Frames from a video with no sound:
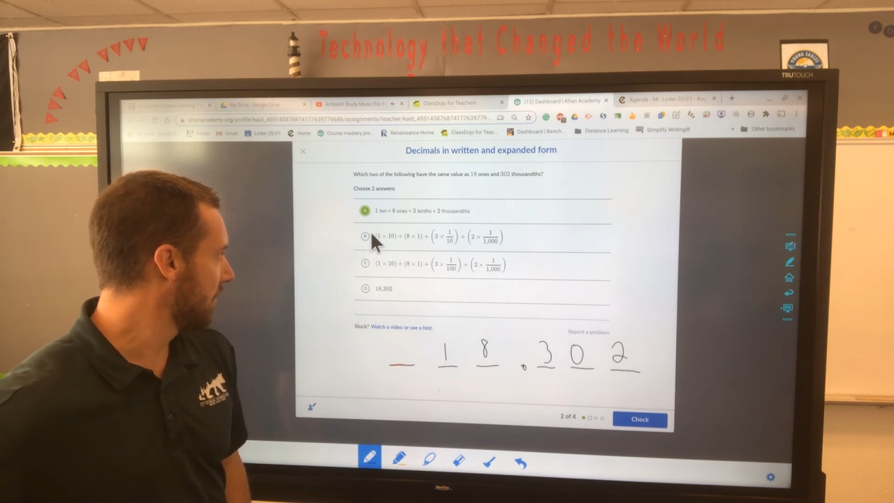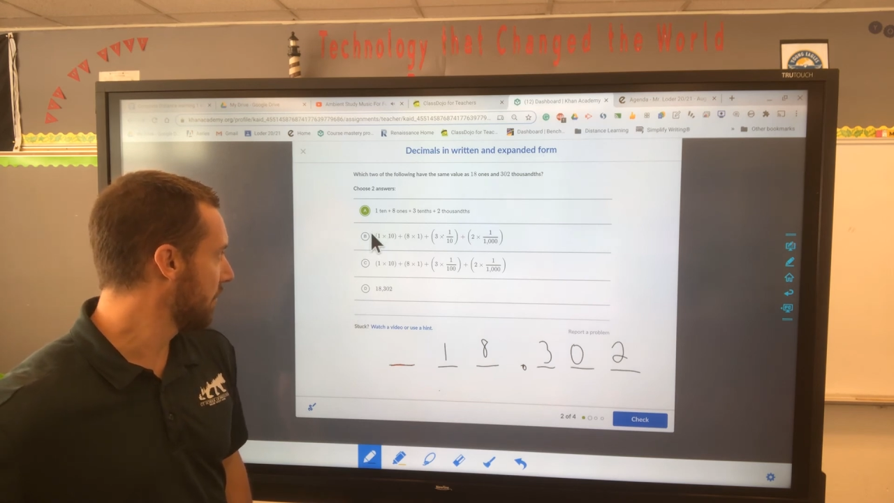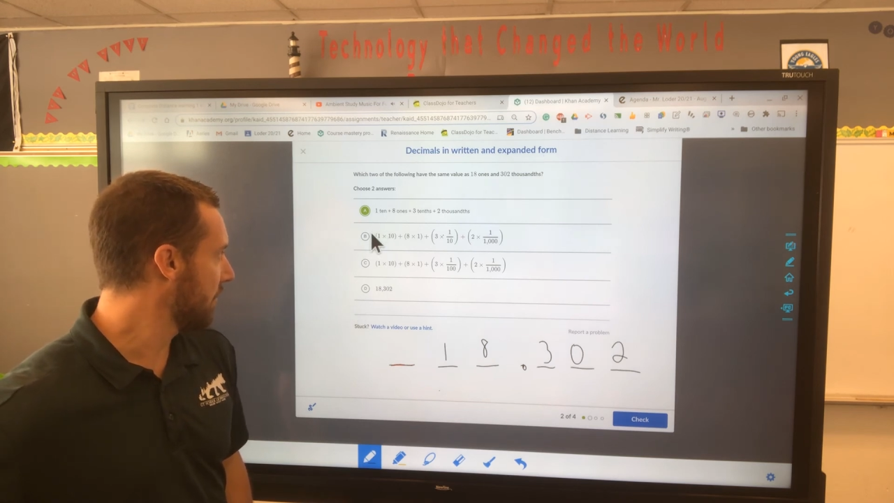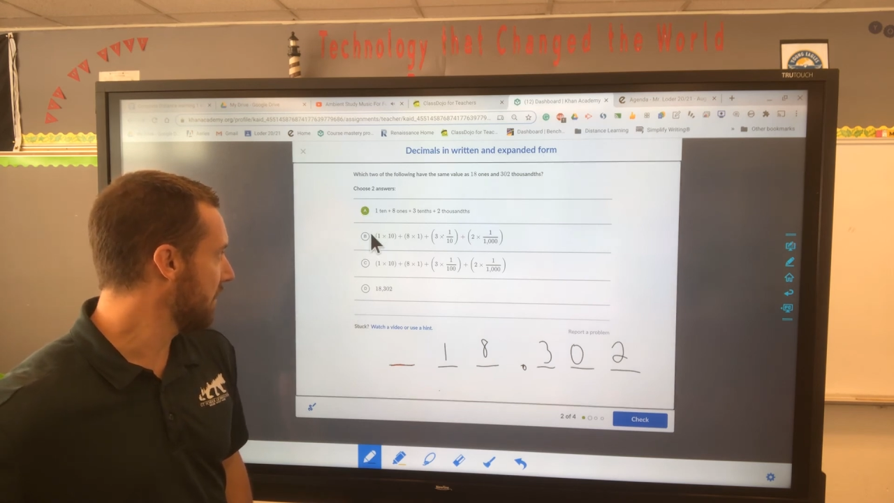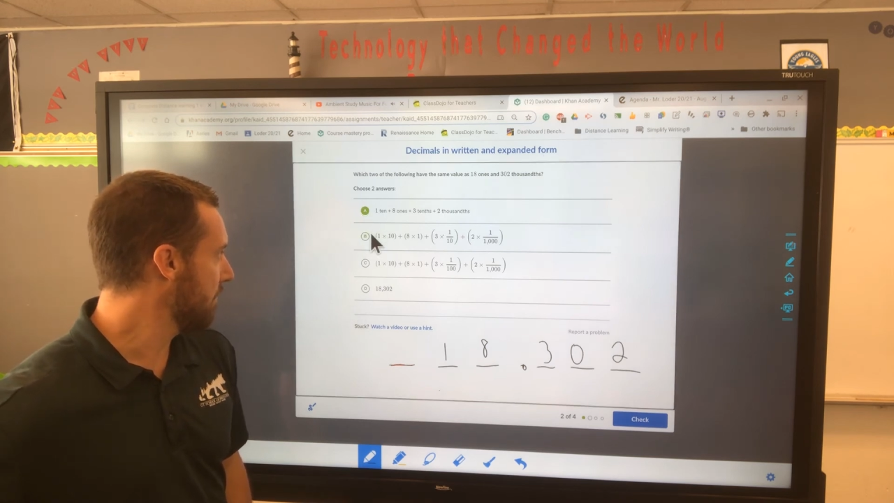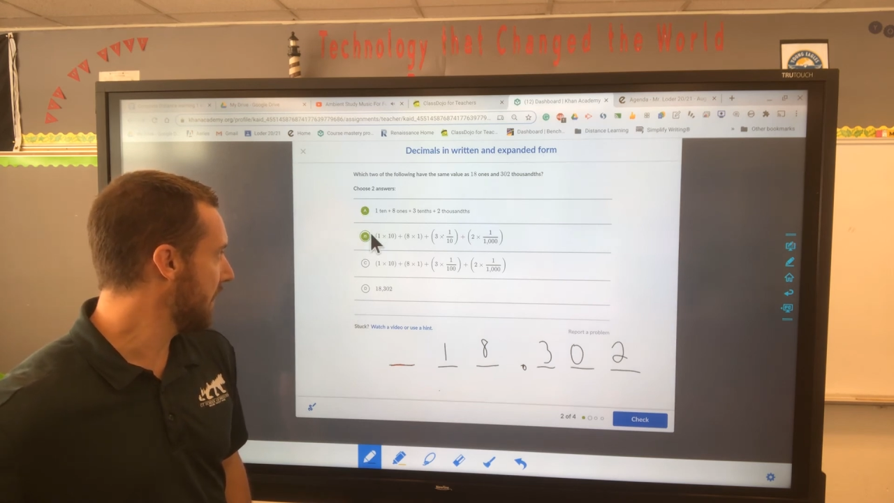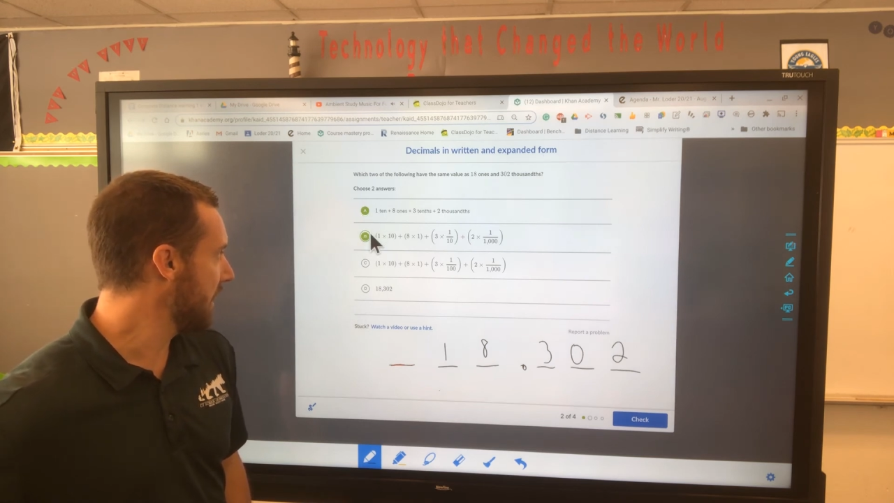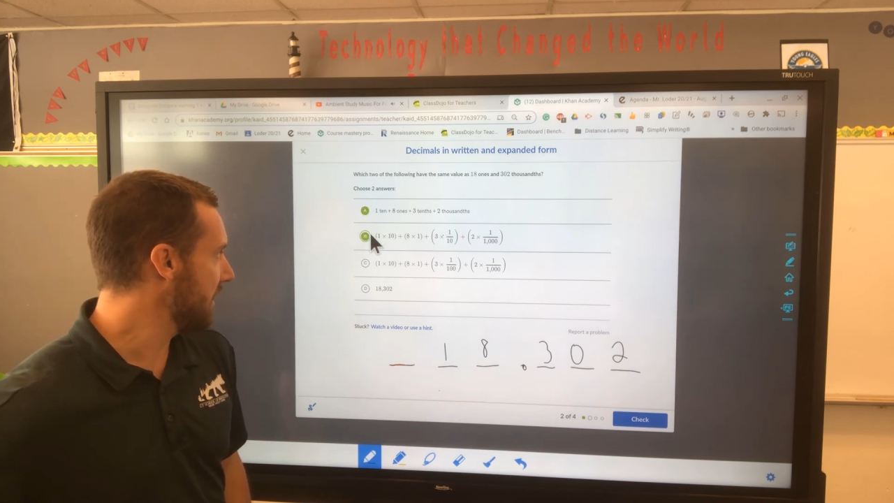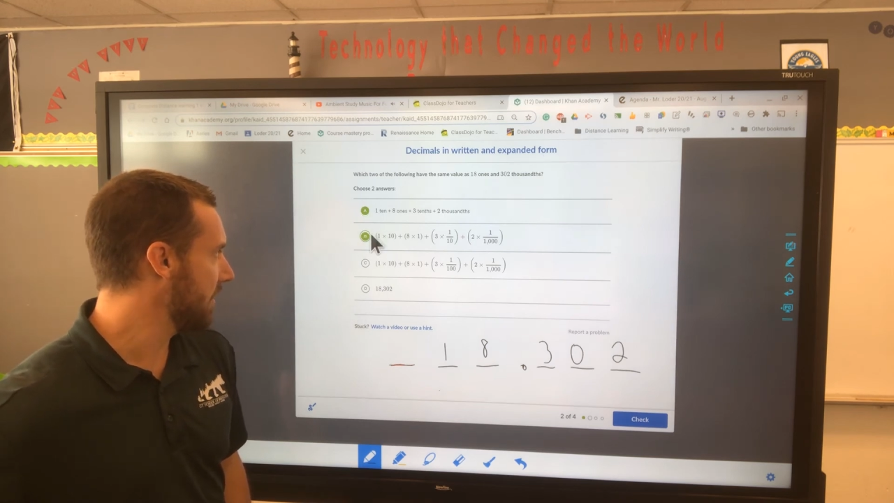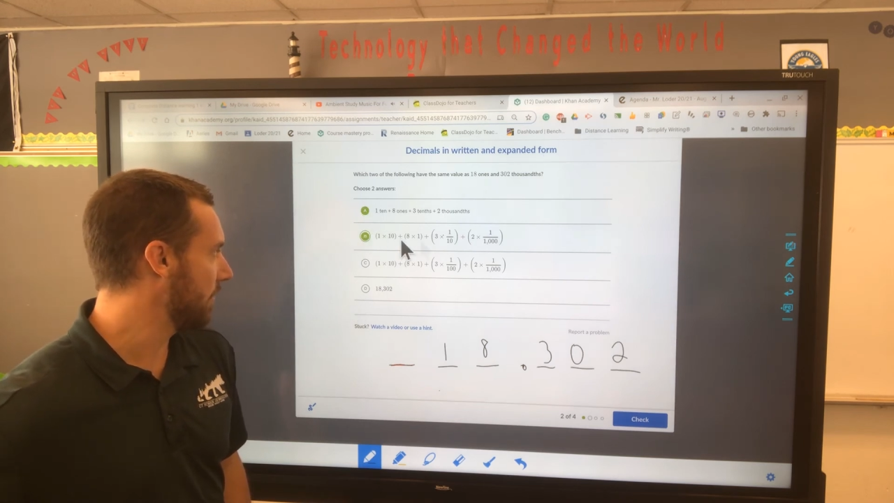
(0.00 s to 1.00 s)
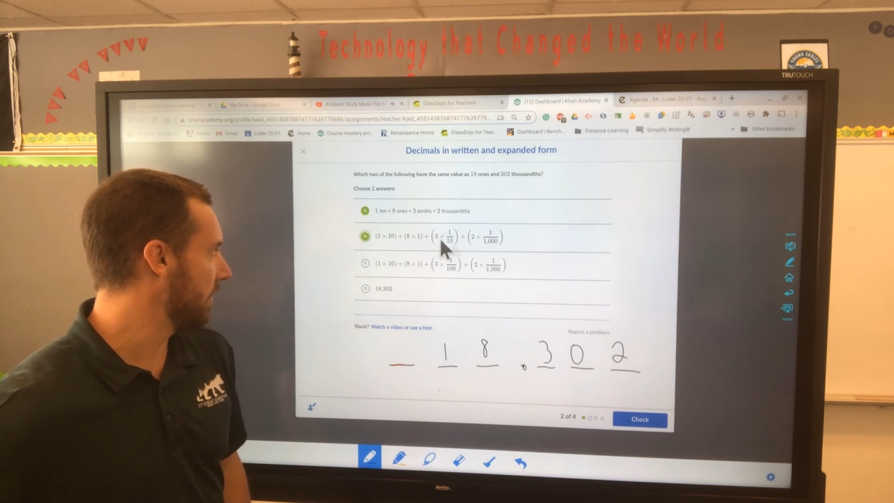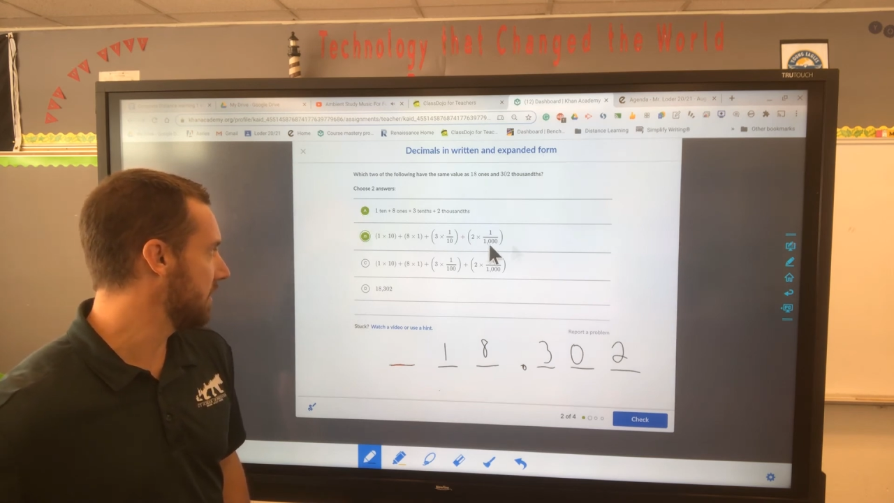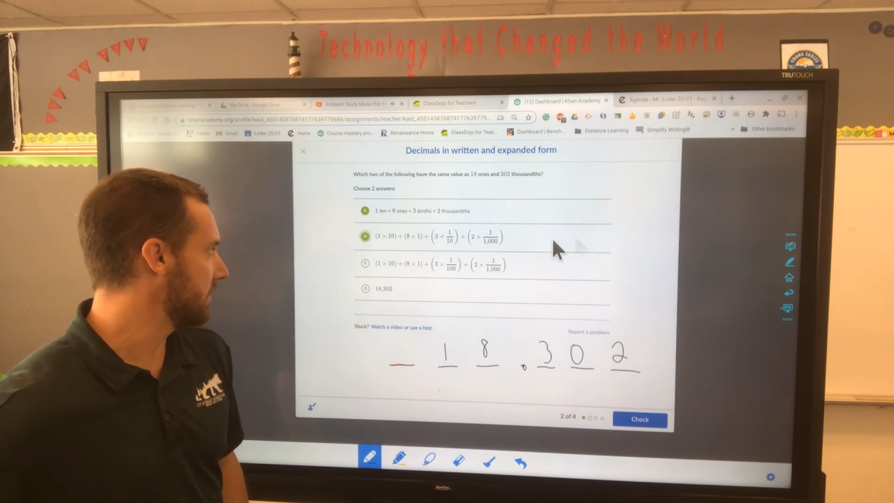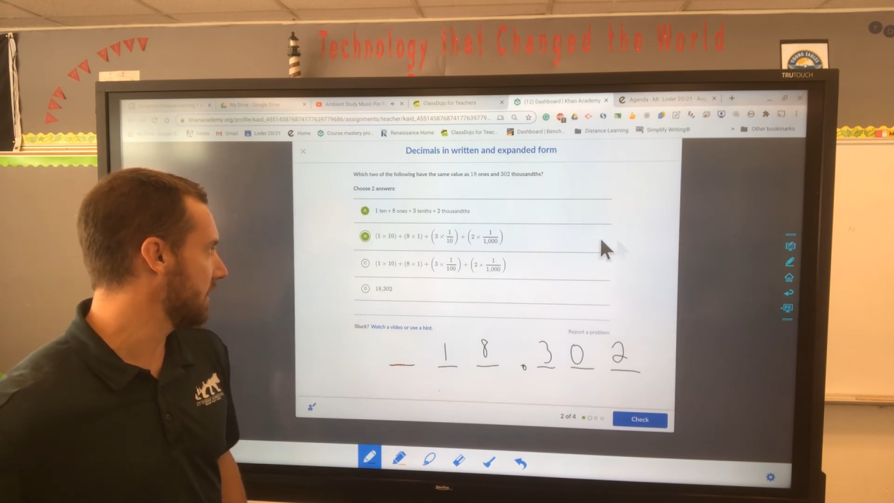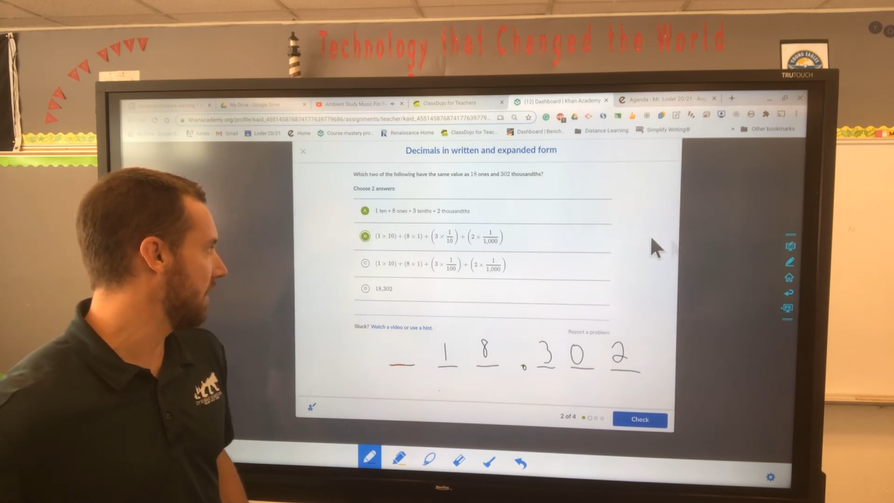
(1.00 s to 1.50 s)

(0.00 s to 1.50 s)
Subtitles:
remaining ones.